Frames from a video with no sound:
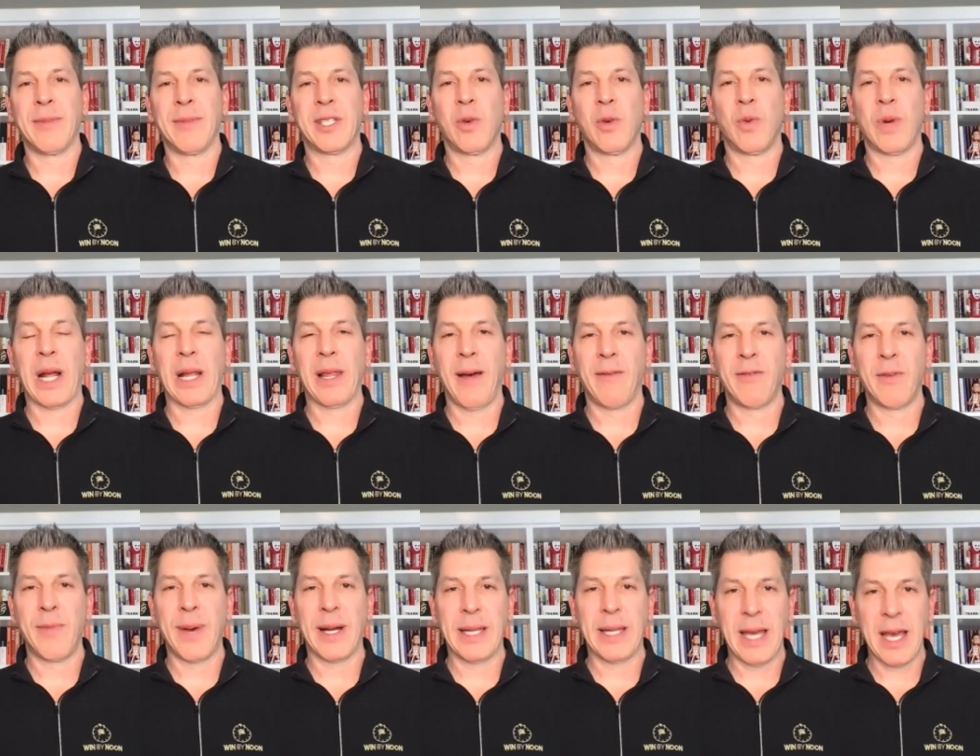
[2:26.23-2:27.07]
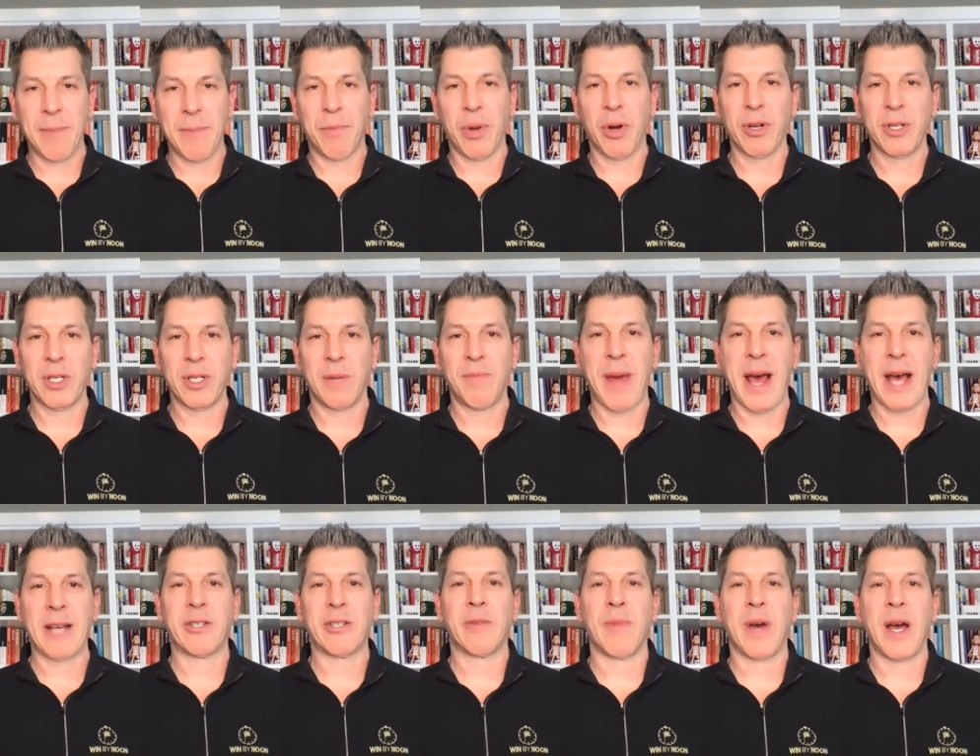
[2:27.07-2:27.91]
And so what I loved about the in-person
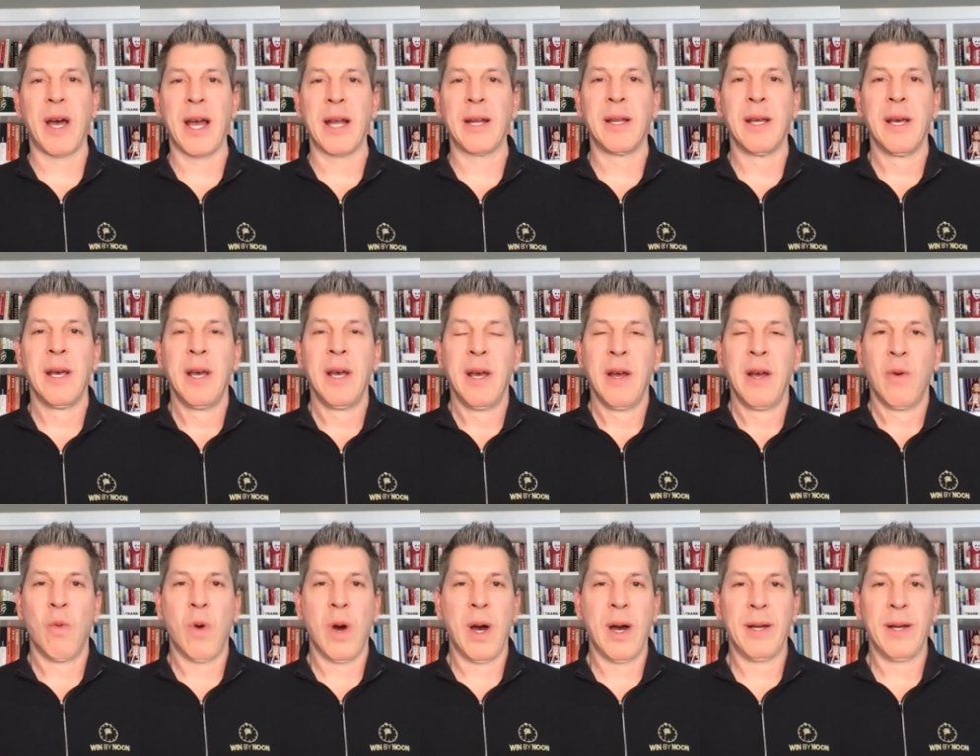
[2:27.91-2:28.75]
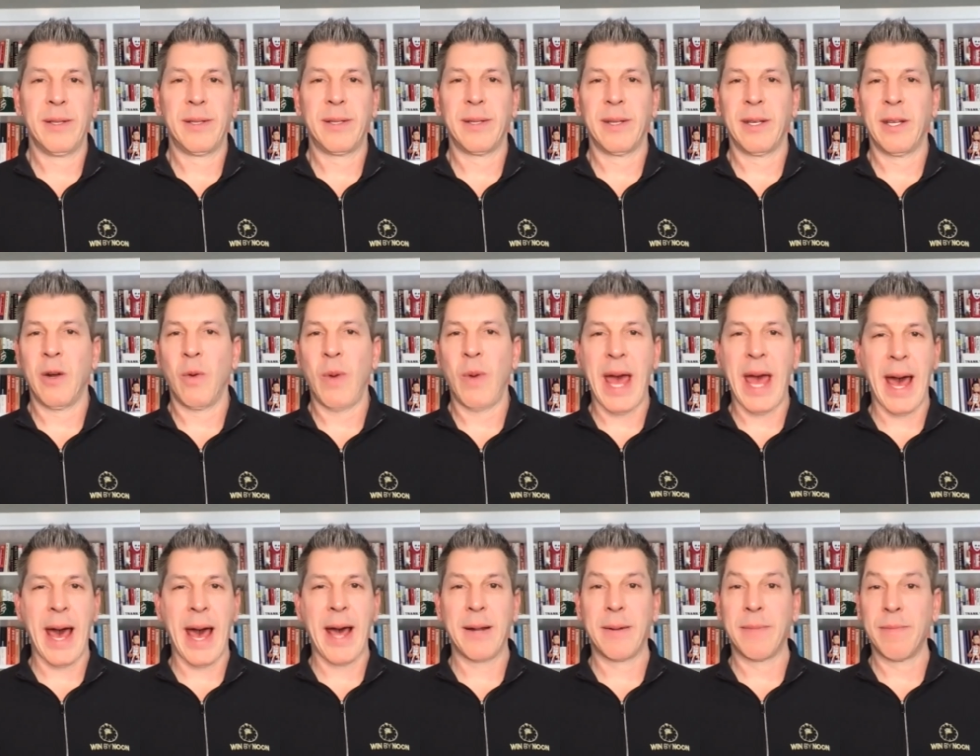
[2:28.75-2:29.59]
mastermind was, you know, we
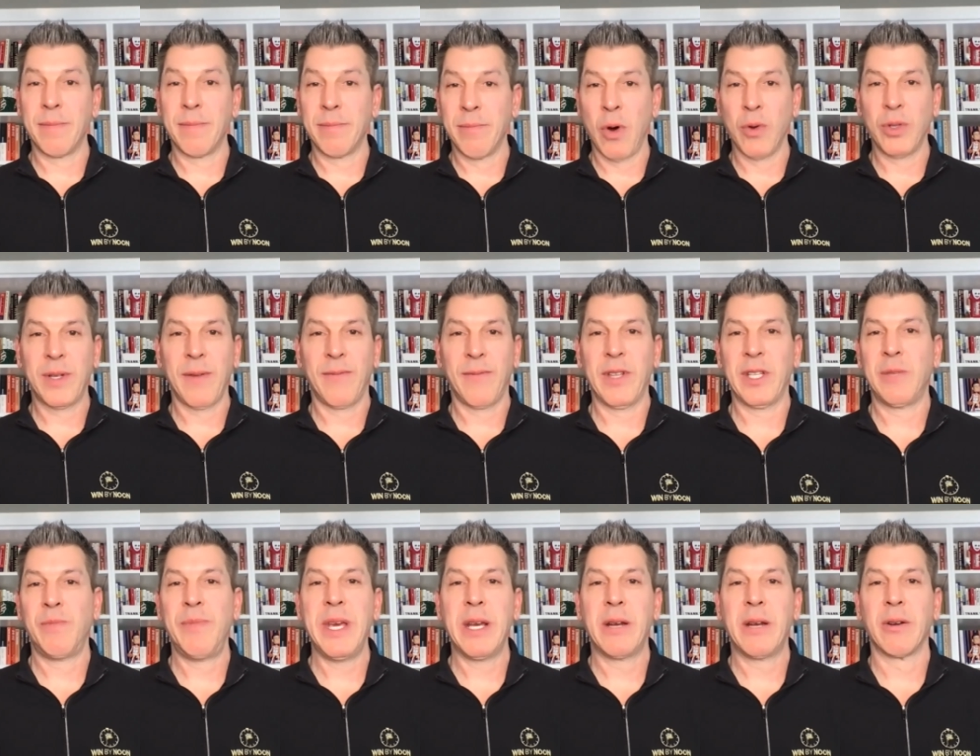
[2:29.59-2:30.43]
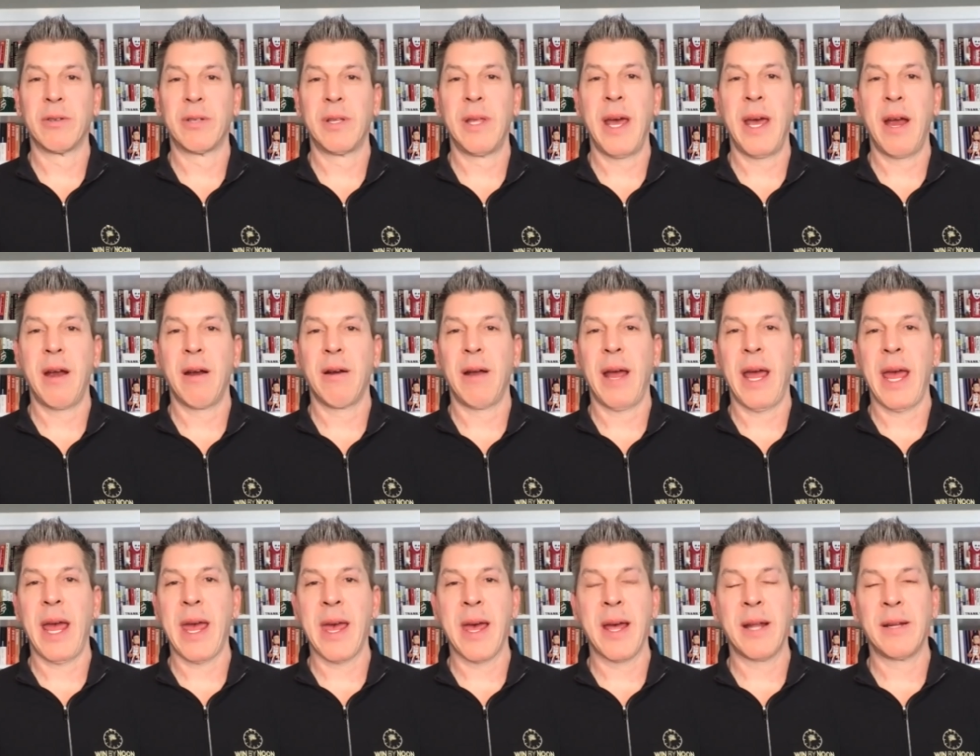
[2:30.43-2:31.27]
had most of the speakers there
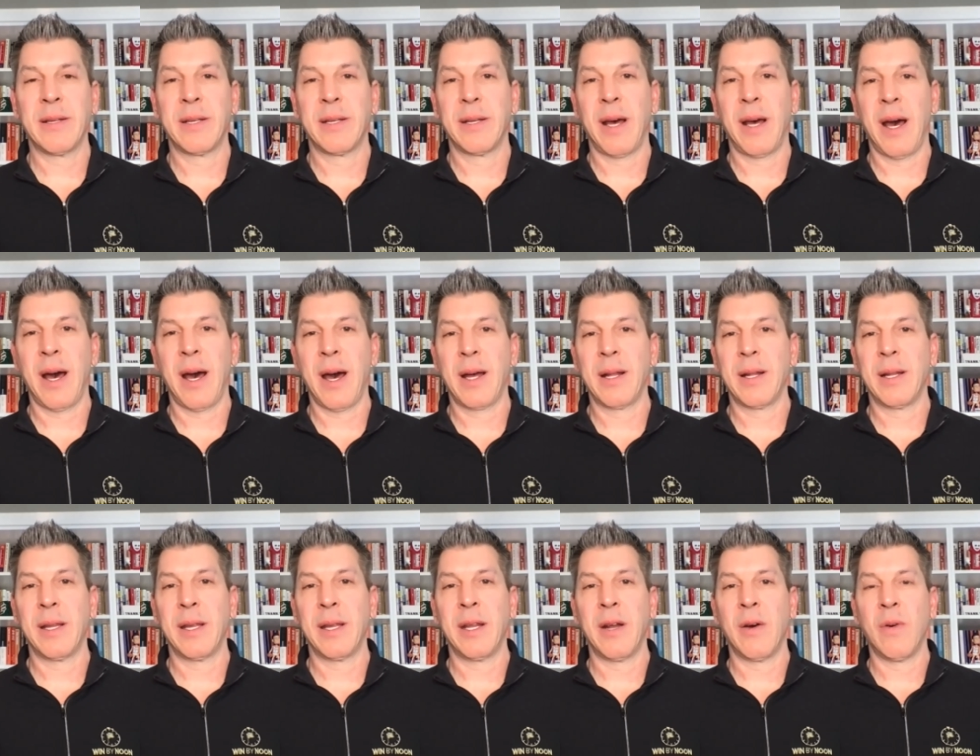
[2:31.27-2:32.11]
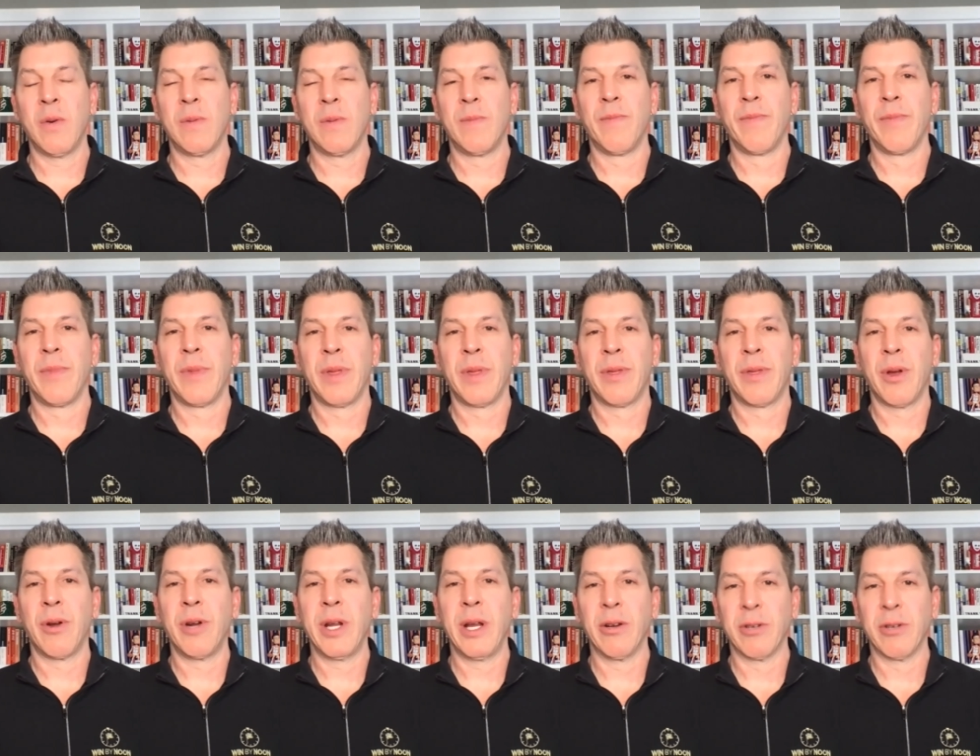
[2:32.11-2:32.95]
and, uh, you know,
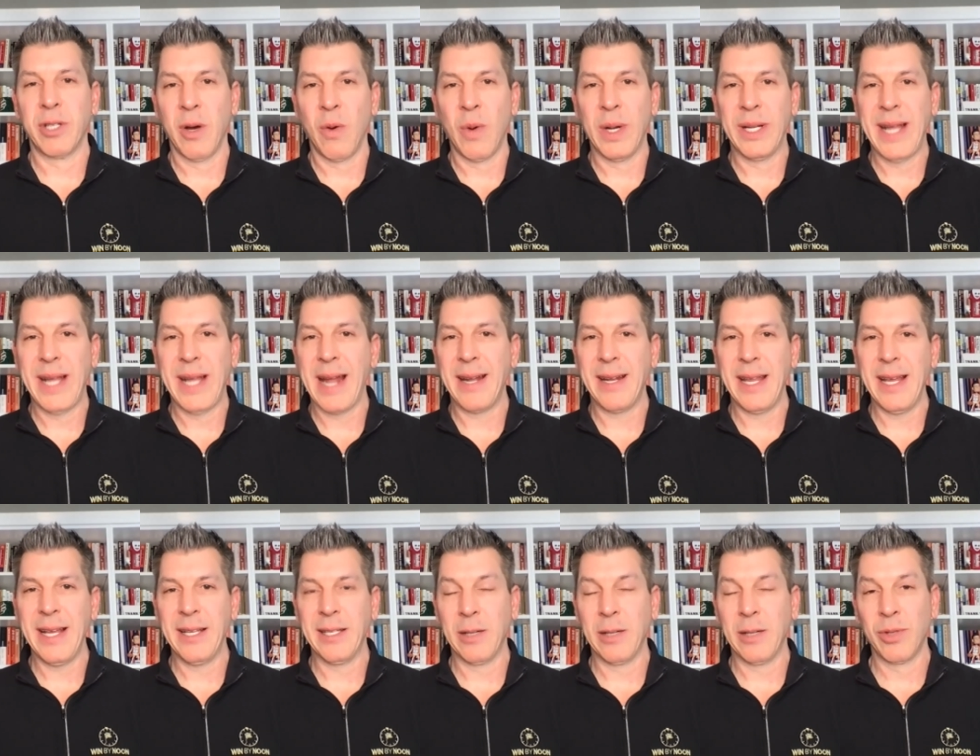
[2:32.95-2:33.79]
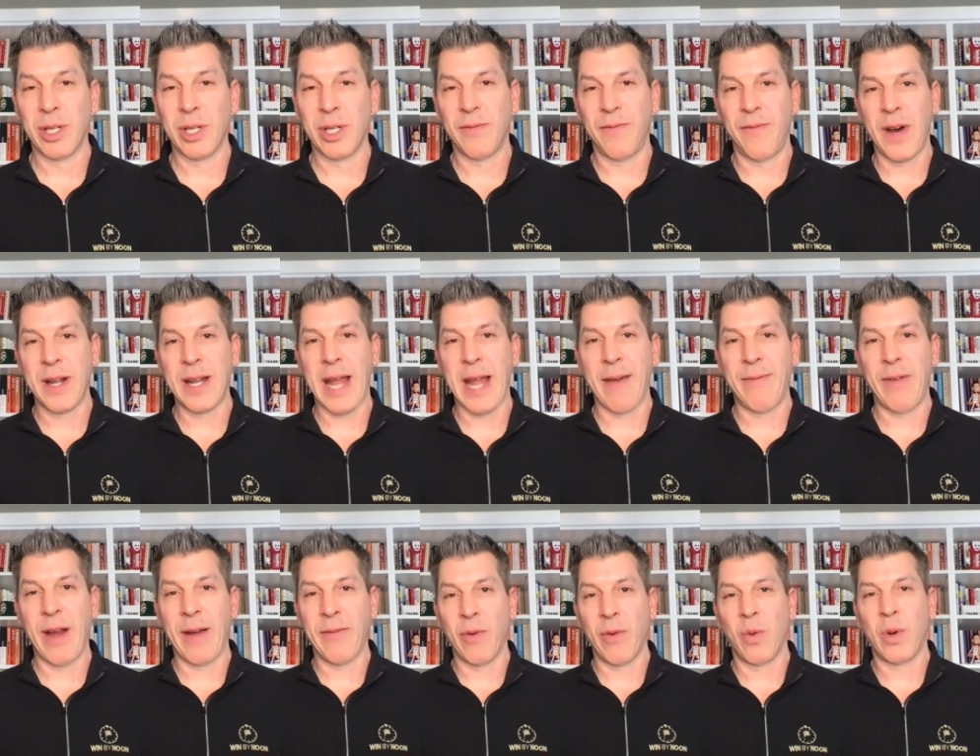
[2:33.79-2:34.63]
30 or so attendees. And it was just fun to
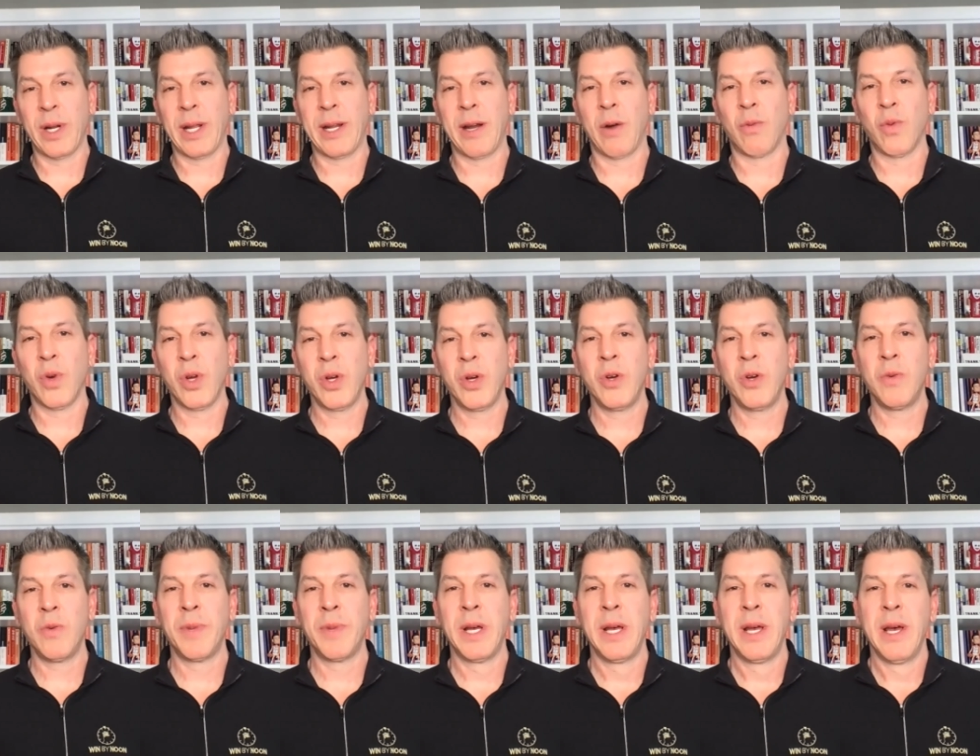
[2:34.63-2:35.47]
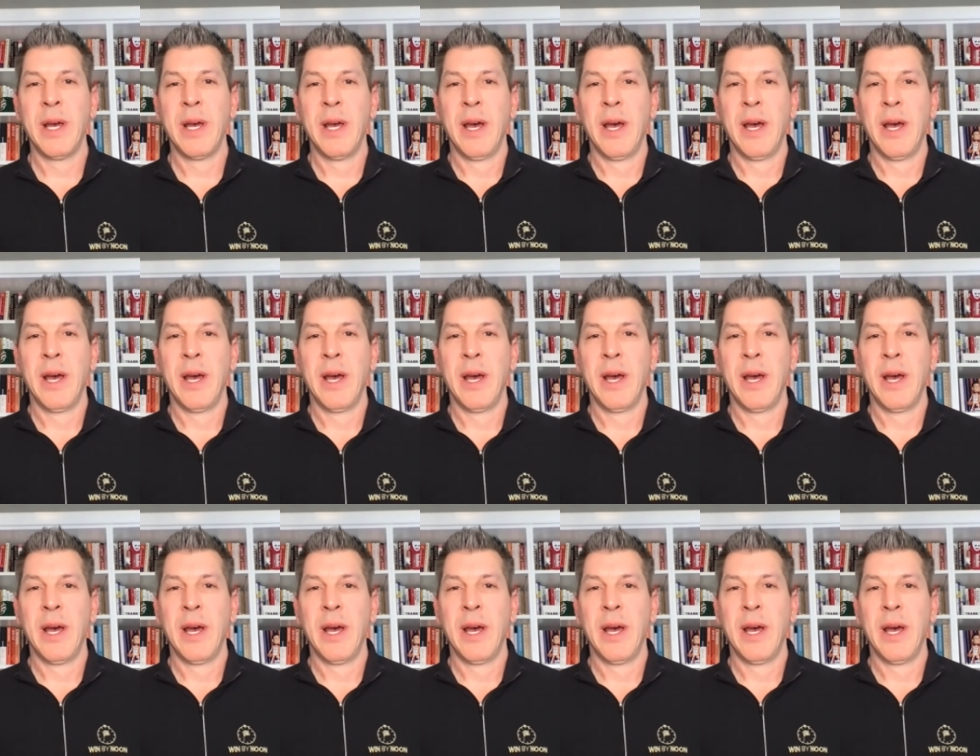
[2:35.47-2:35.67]
have everyone in a room,